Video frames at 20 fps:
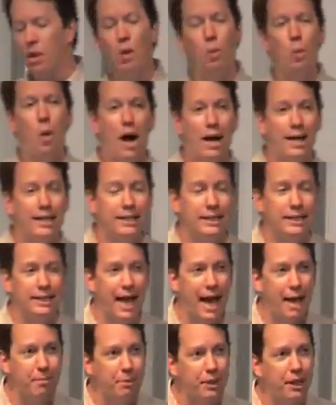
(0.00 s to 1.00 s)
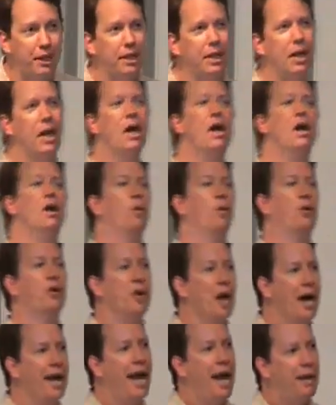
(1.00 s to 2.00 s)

Why is this happening? We're not